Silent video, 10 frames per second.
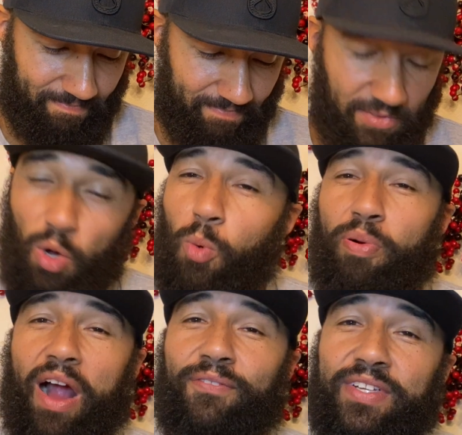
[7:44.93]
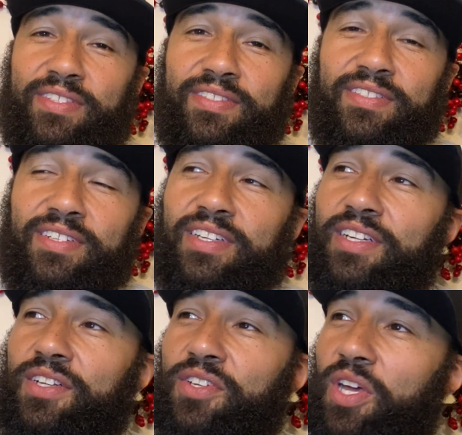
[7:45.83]
No prophets,
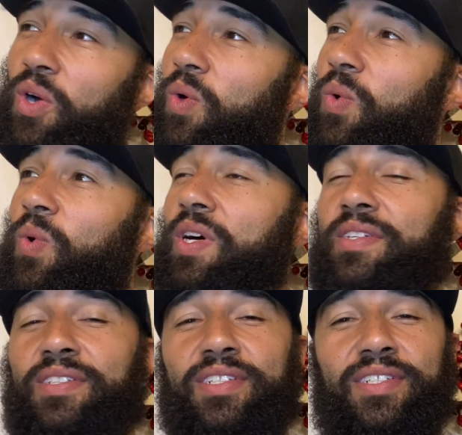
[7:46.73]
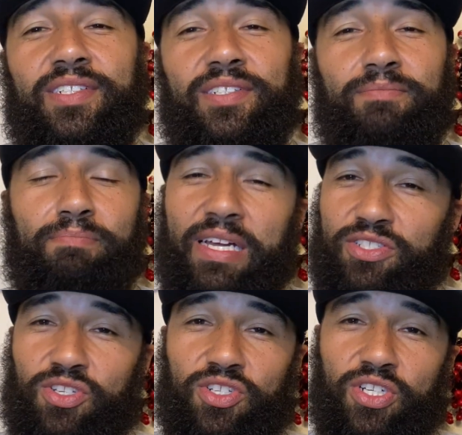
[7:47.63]
no
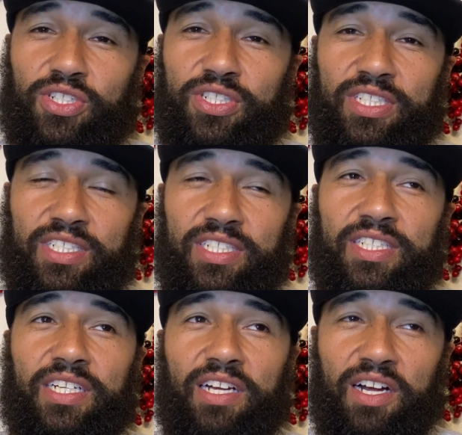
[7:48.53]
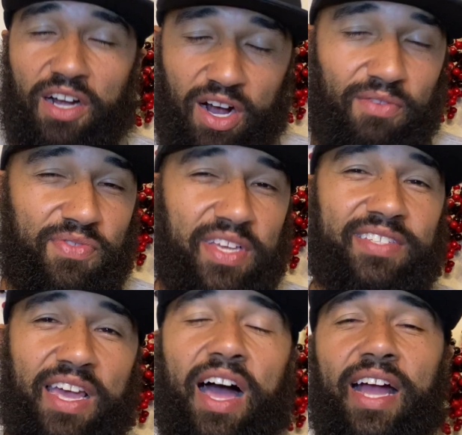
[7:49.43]
messengers of this
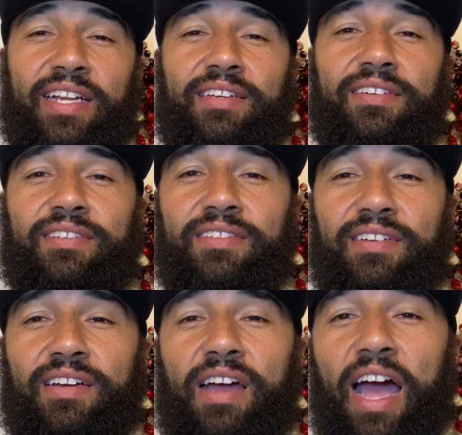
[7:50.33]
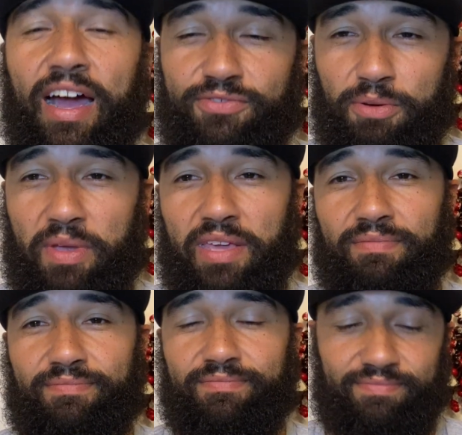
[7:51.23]
kind after me.
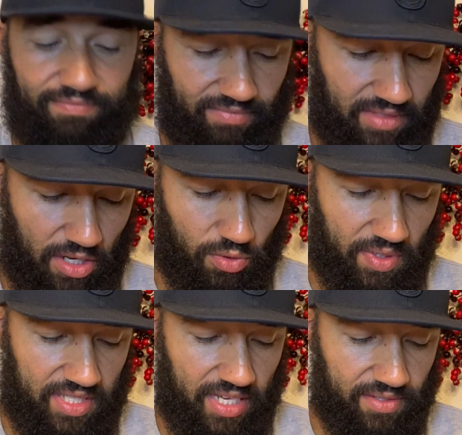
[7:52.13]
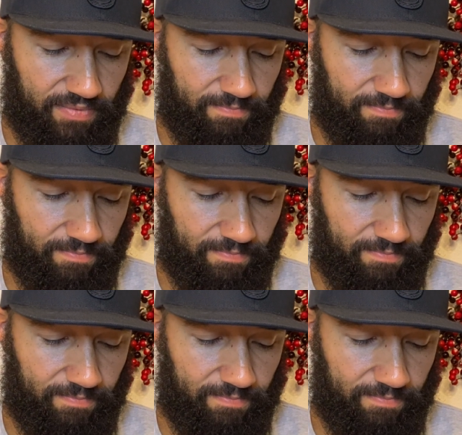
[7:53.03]
And here's what it says.